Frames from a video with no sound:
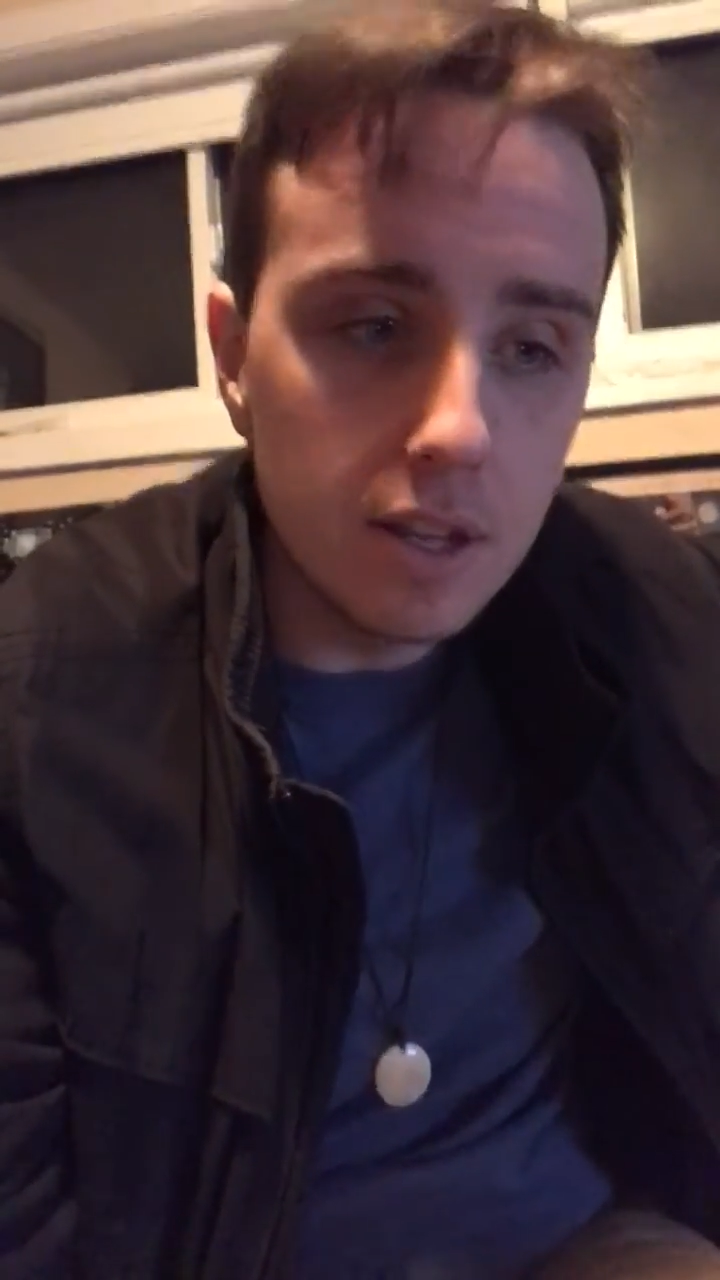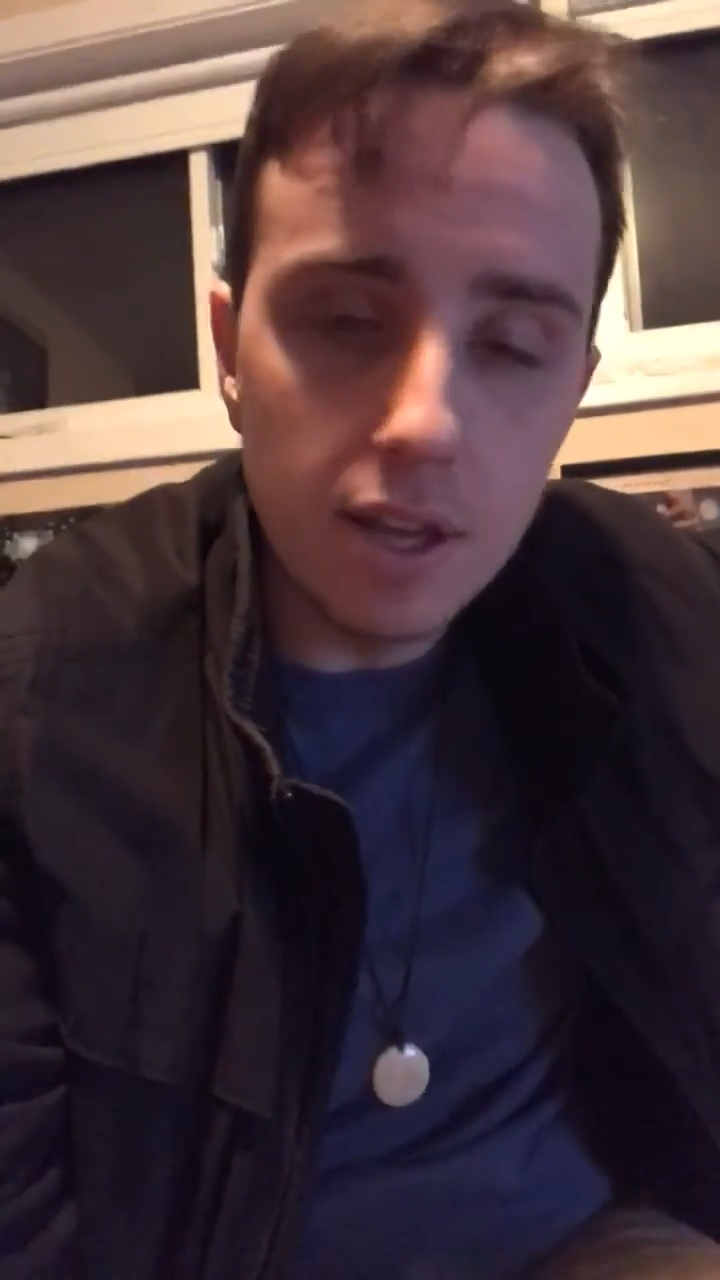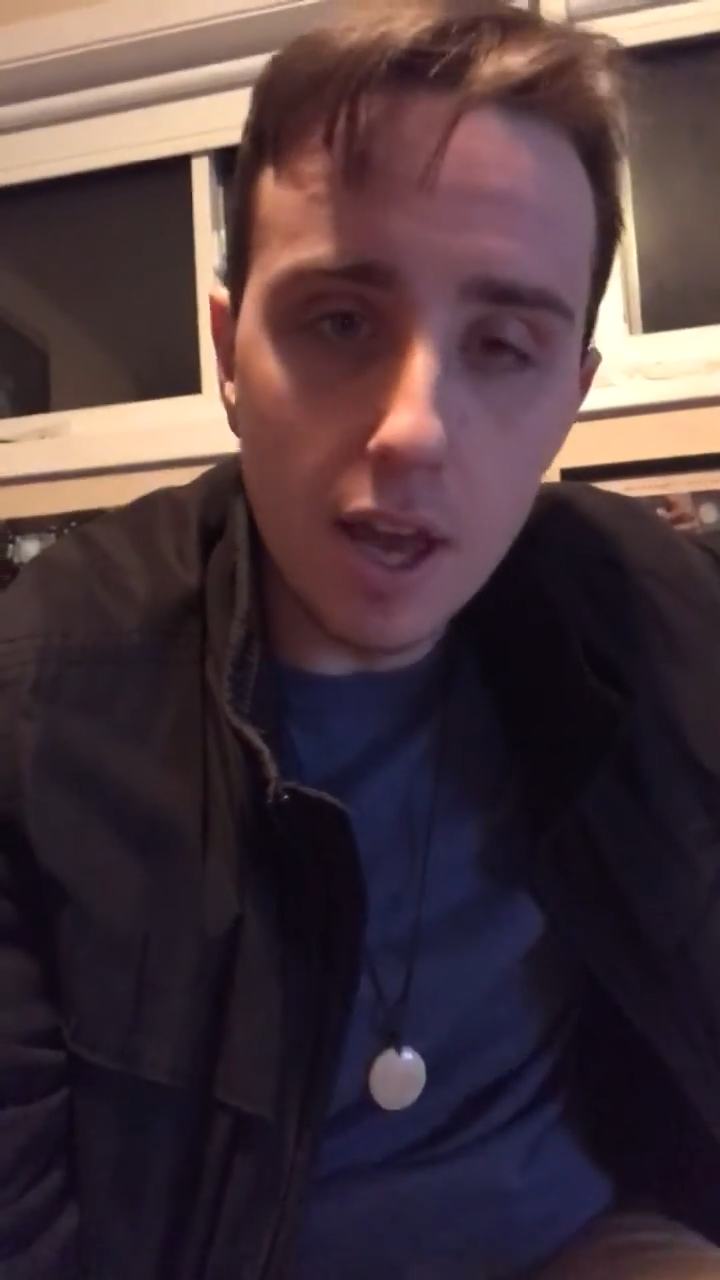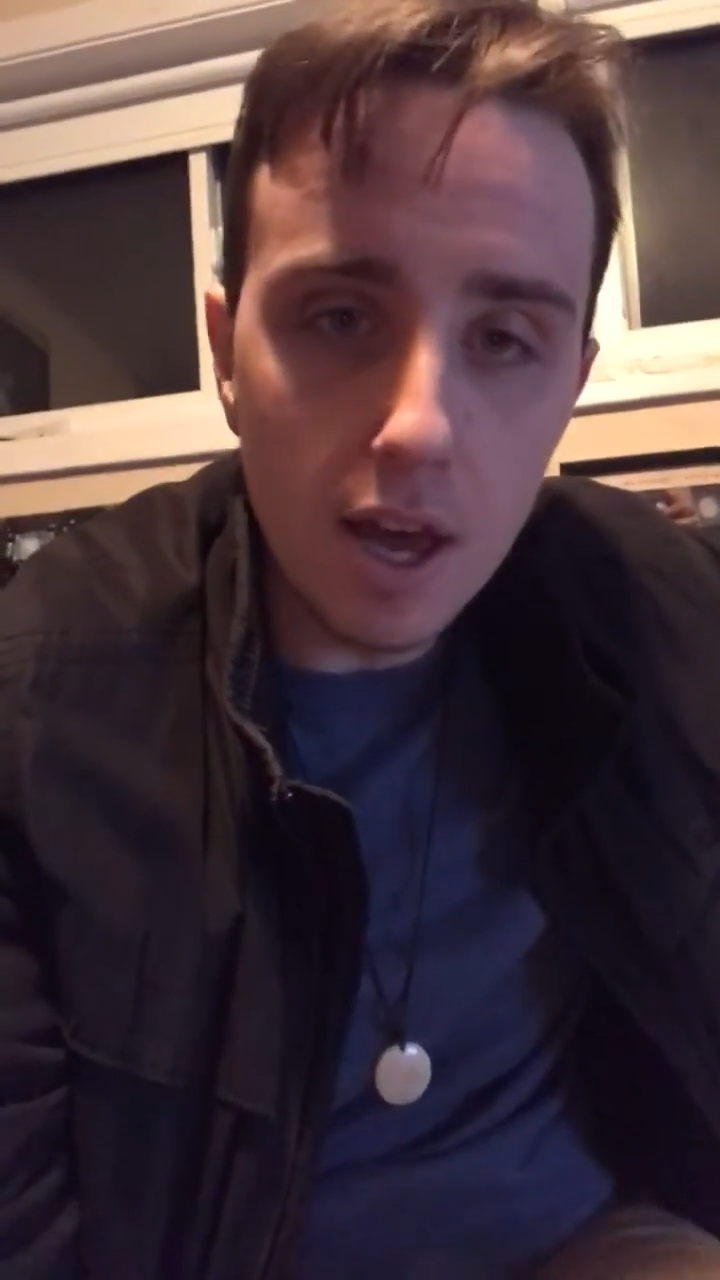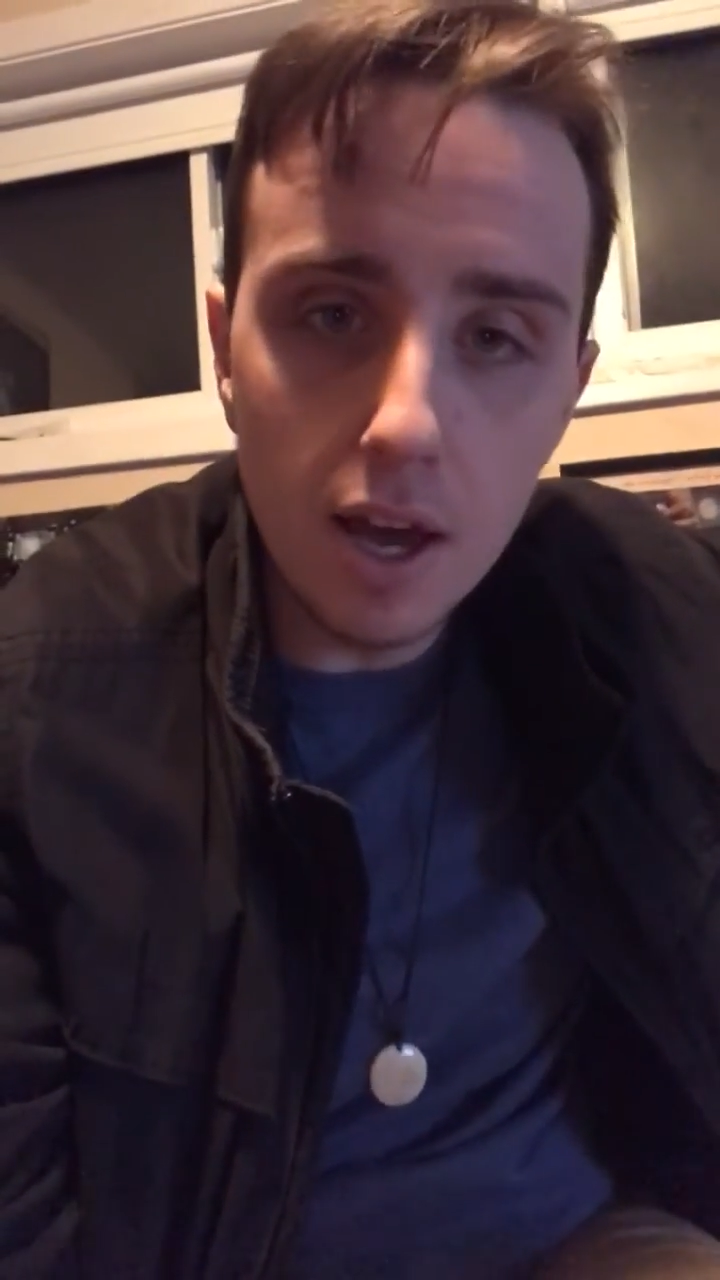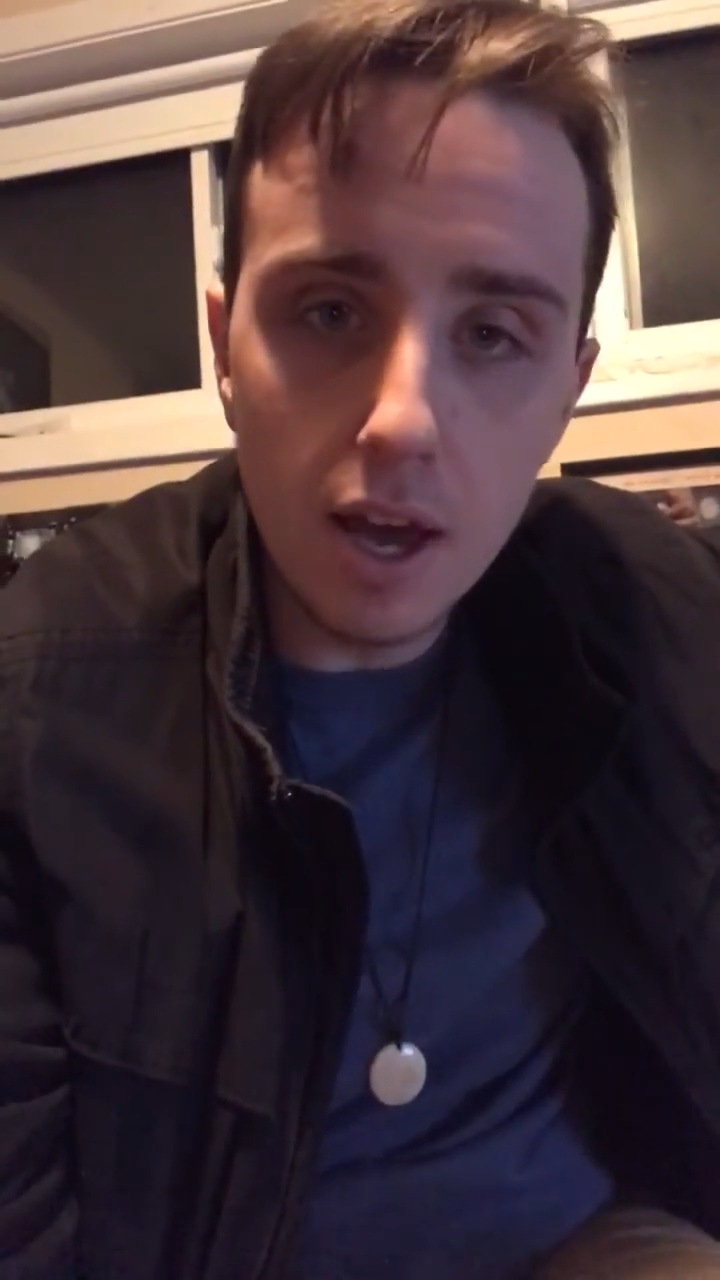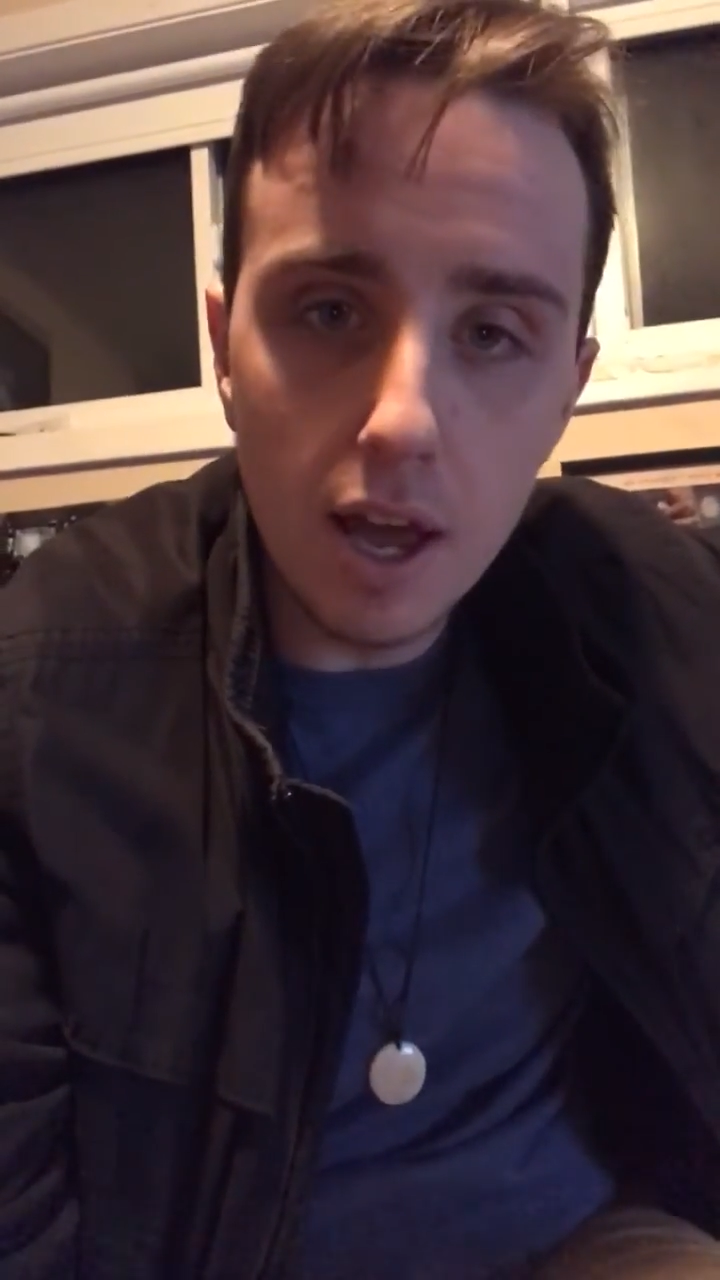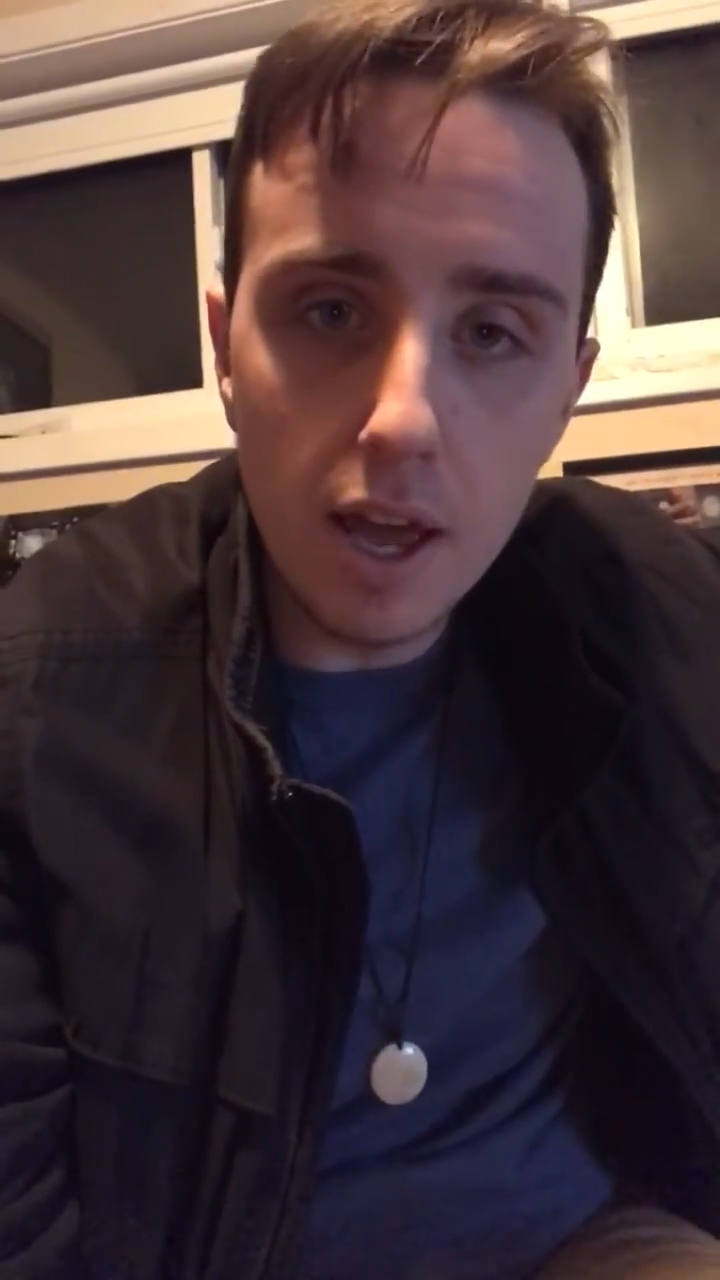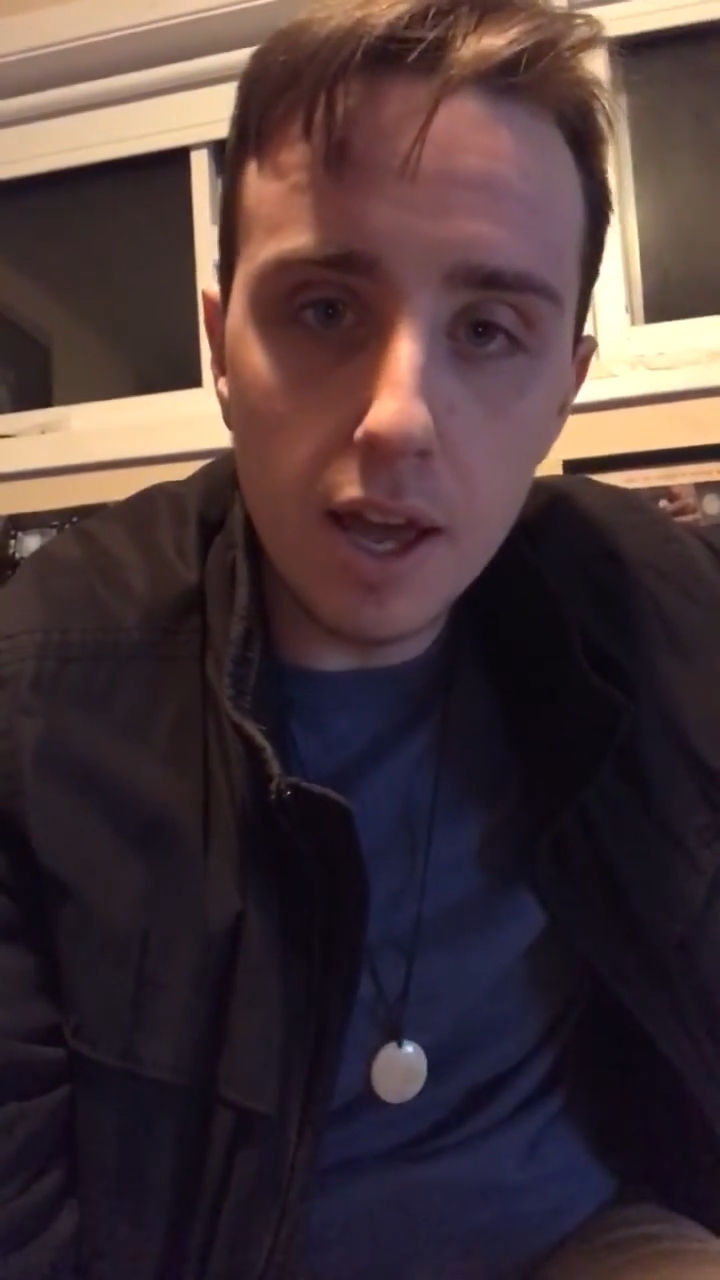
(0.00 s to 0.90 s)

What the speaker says: yeah,